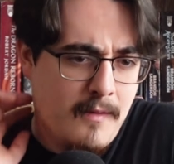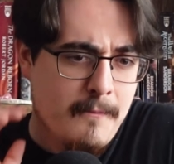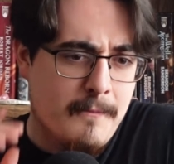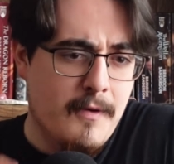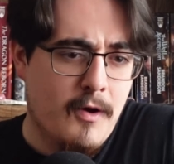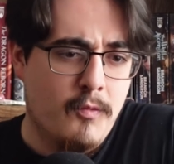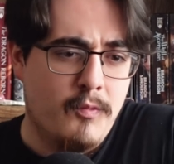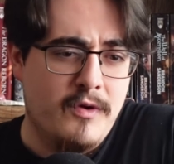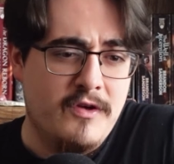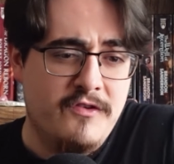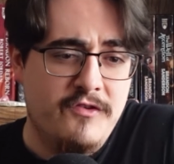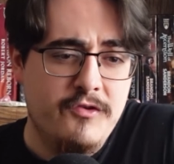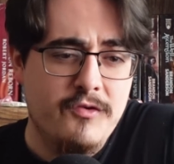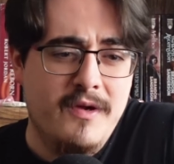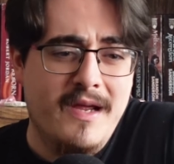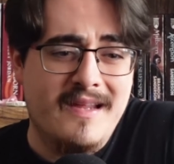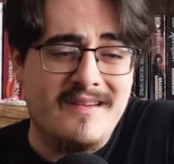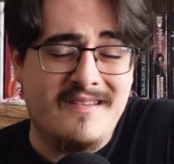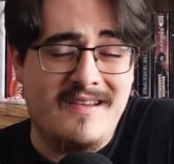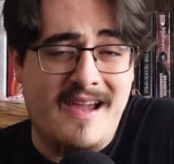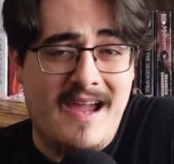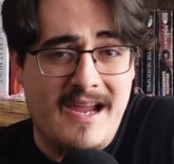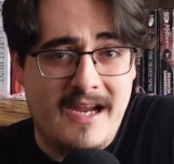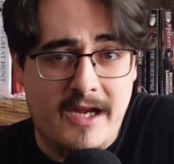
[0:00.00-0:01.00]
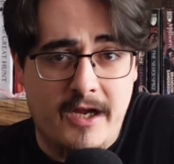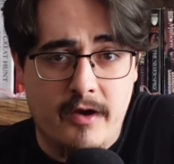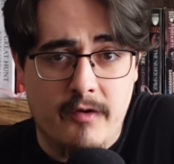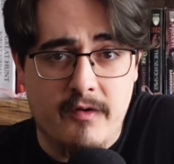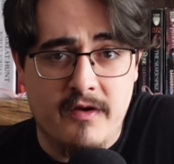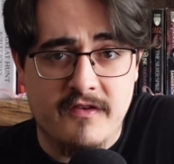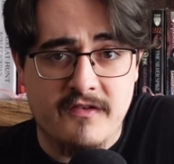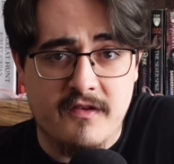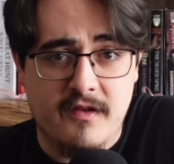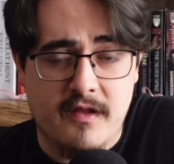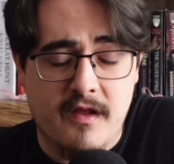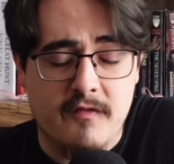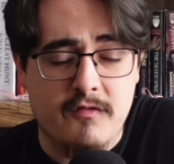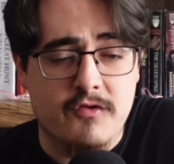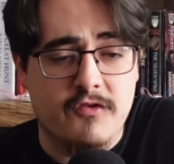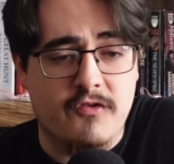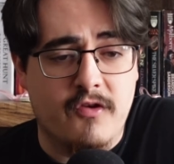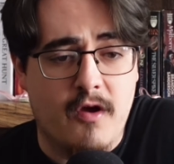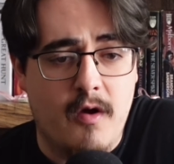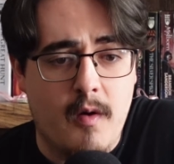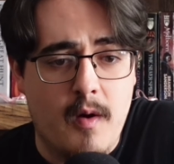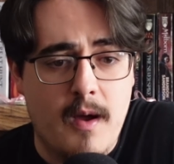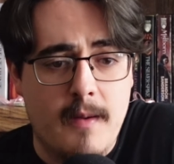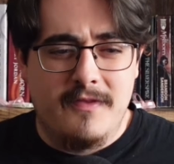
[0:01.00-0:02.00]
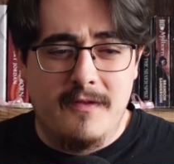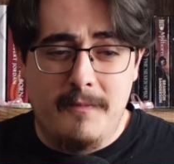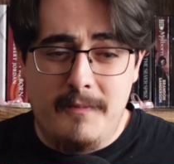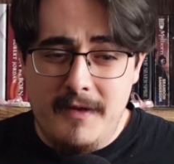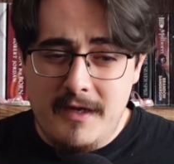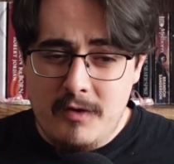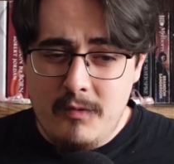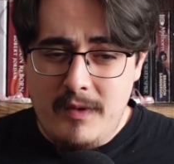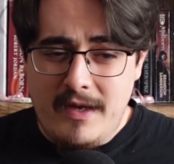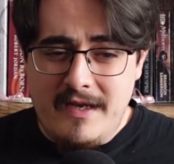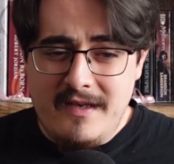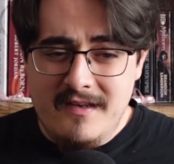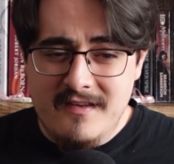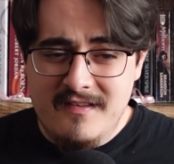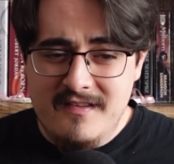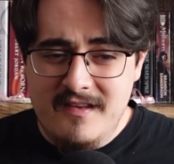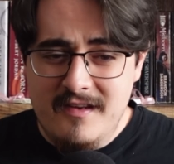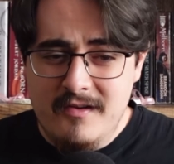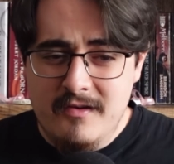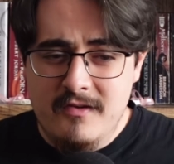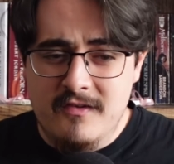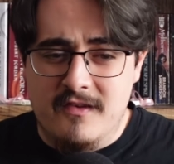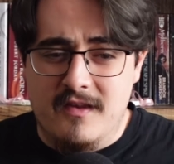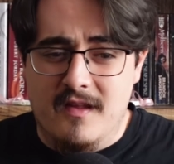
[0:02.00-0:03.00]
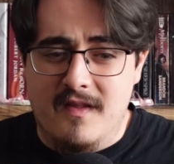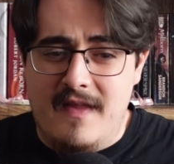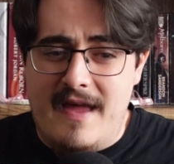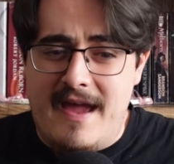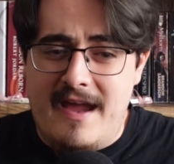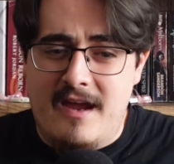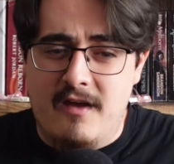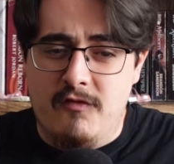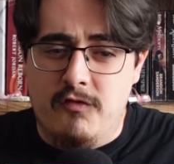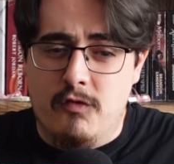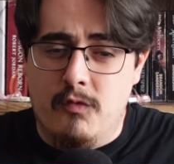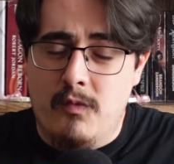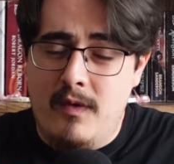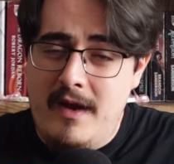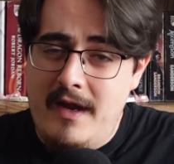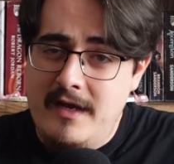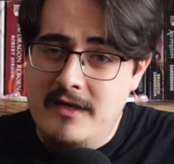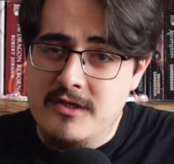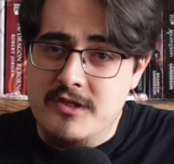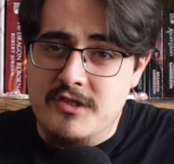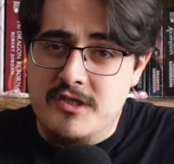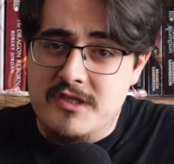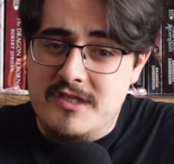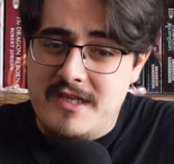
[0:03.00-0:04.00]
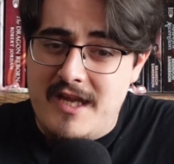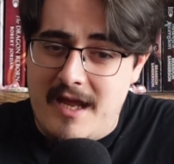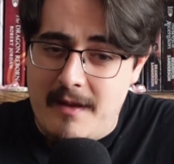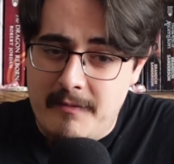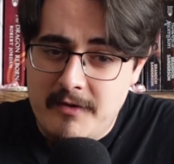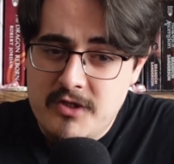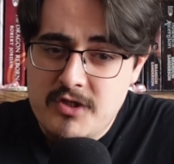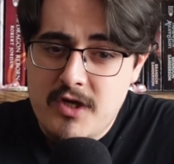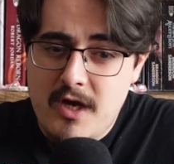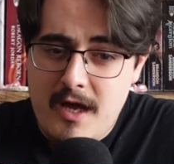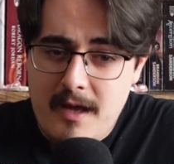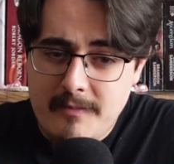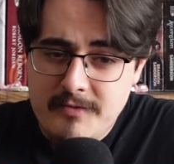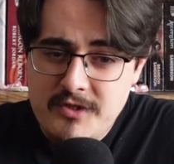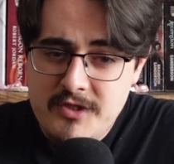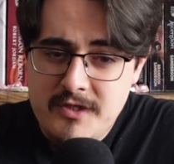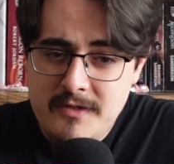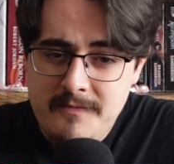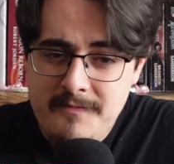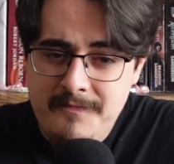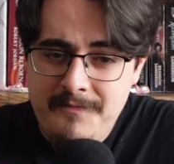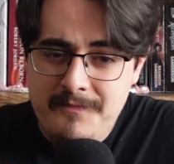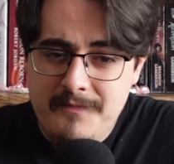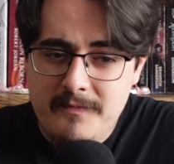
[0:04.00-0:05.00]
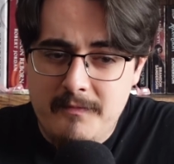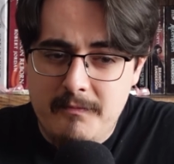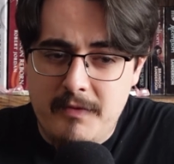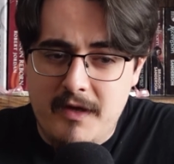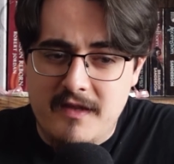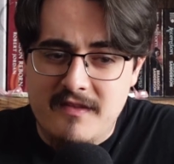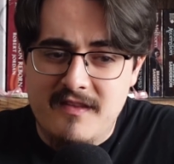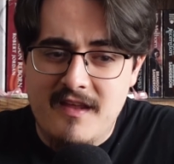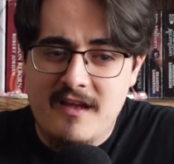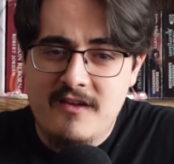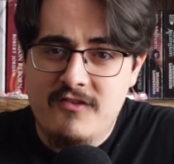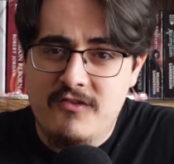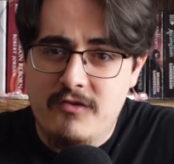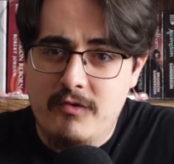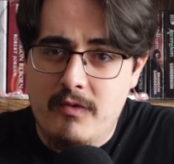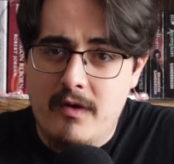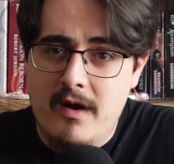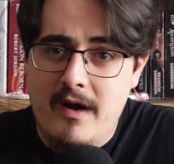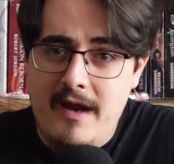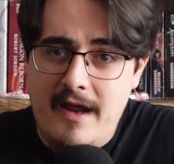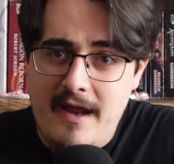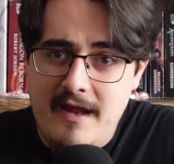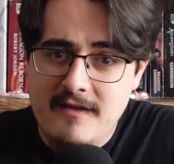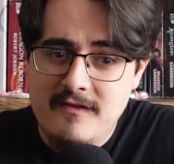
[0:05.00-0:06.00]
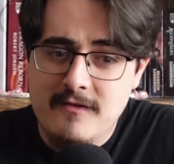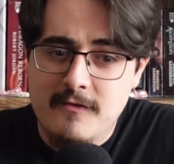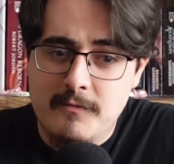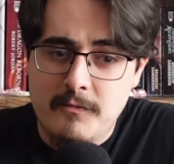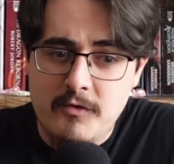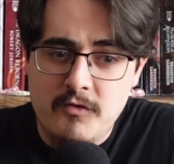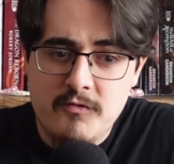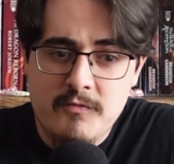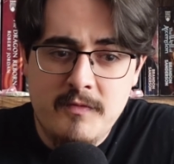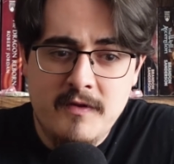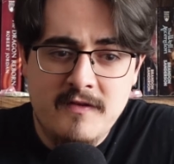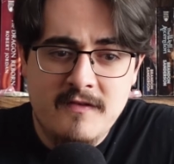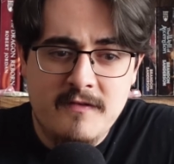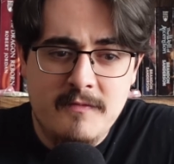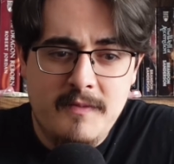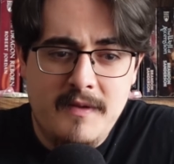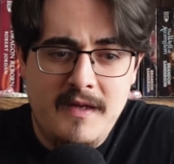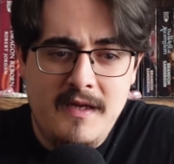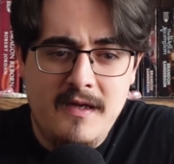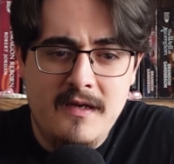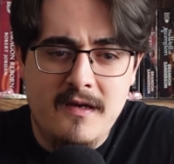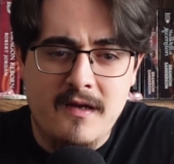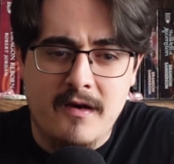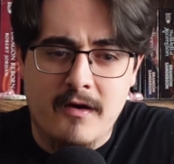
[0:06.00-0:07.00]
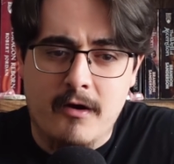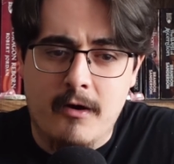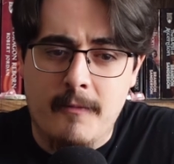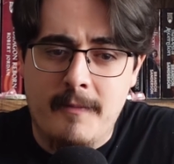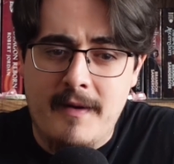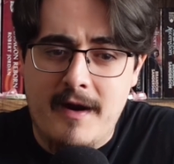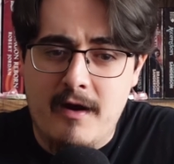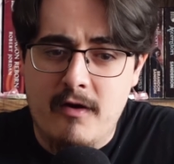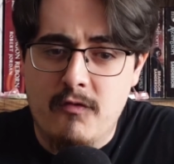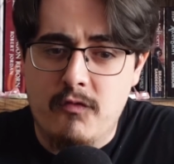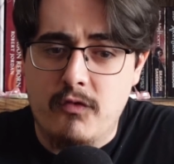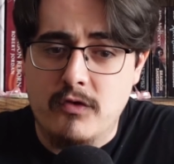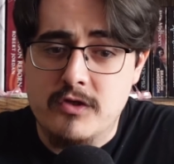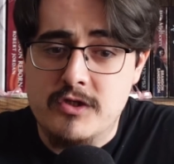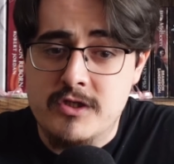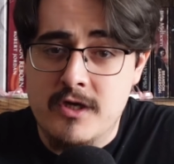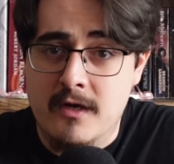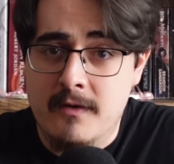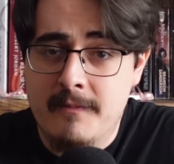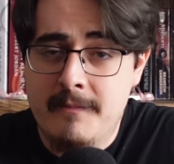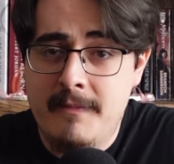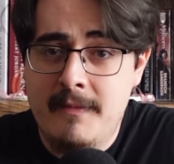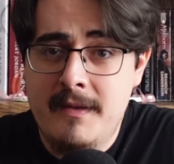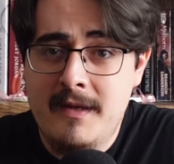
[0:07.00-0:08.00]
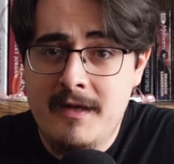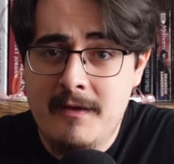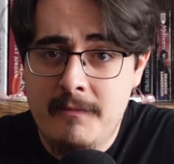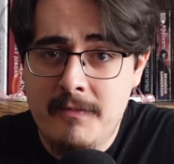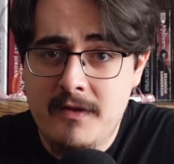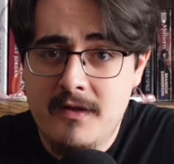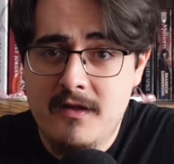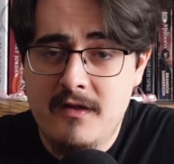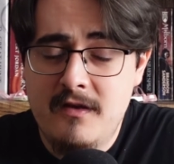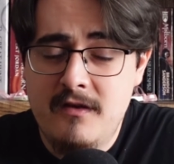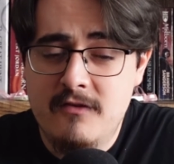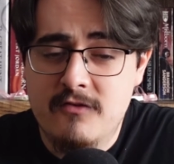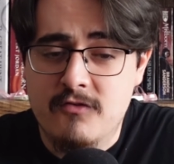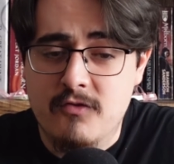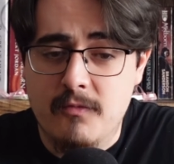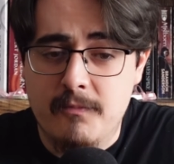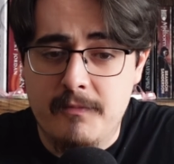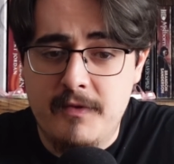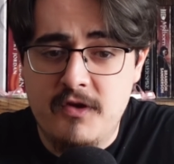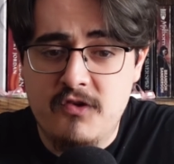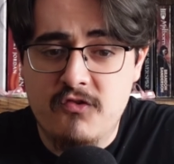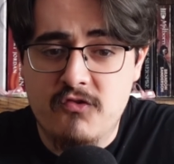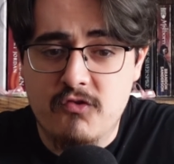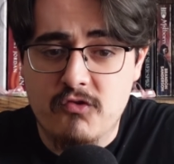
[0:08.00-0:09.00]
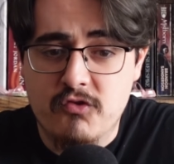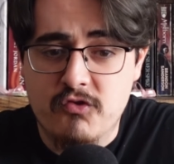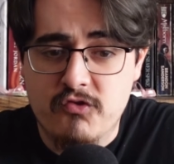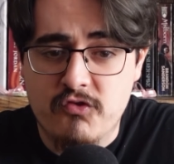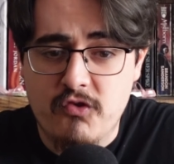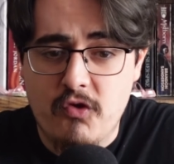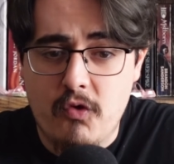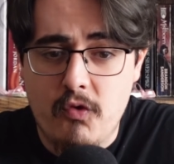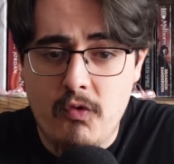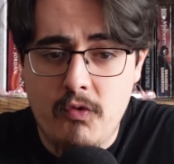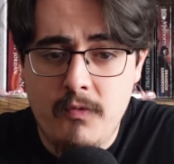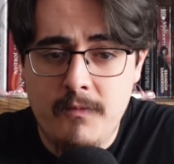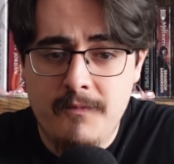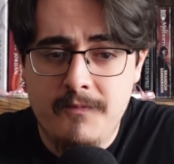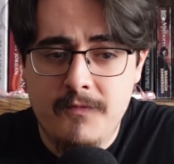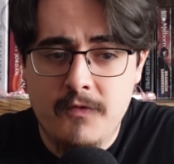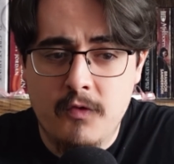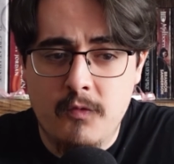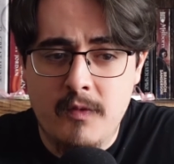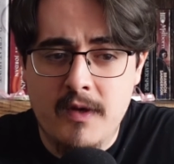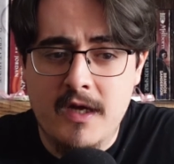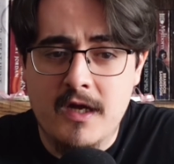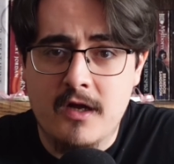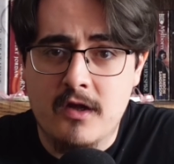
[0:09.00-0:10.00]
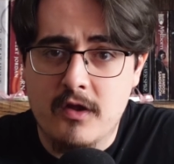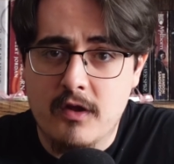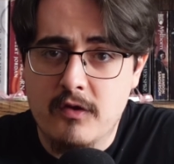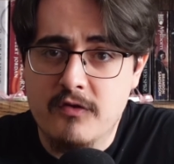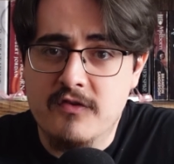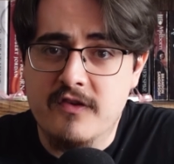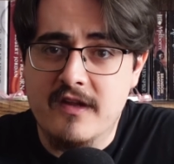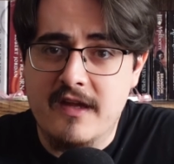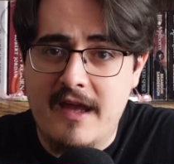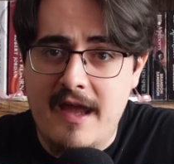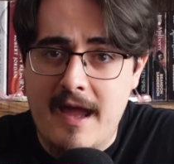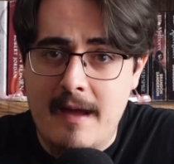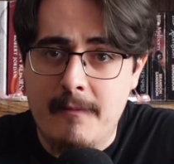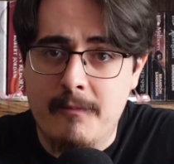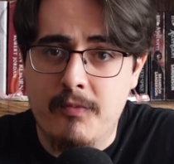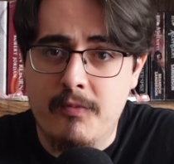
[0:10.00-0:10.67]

But we do get tankier as the levels go up. The big weakness here is the lack of a ranged damage option, but thanks to our enhanced movement speed and our powerful jumping abilities from Bestial Soul, we can close the gap